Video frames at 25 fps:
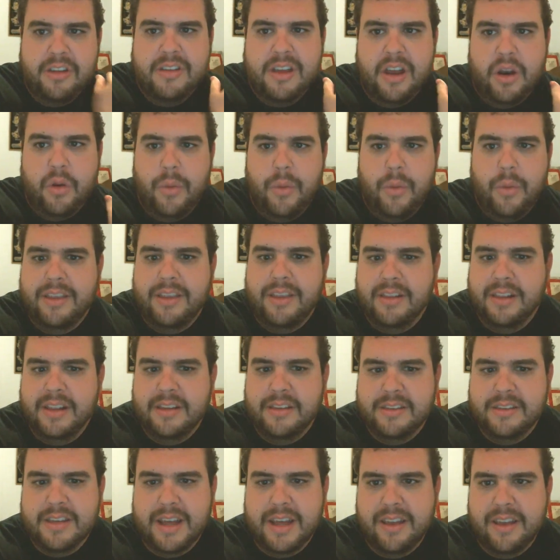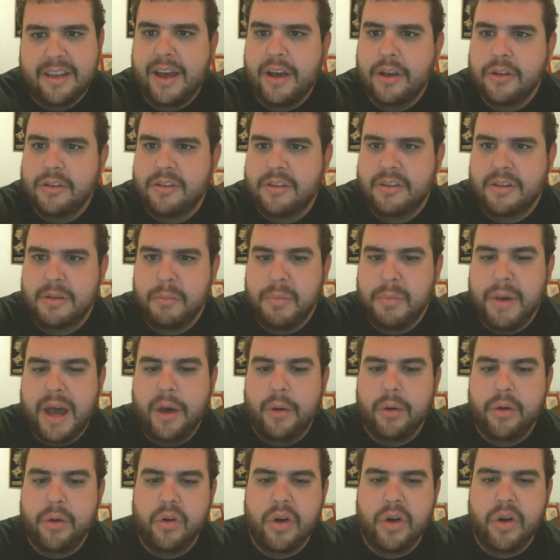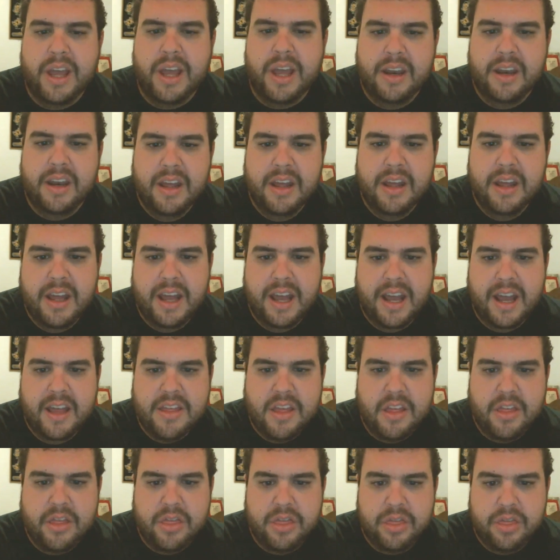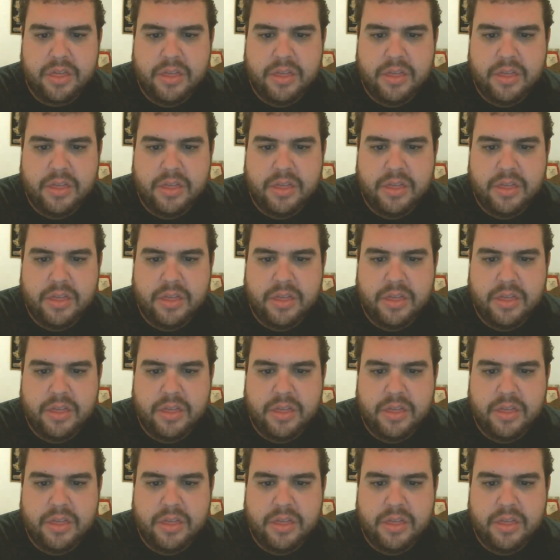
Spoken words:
he's going to wait till his side of the house is in power, right? And then...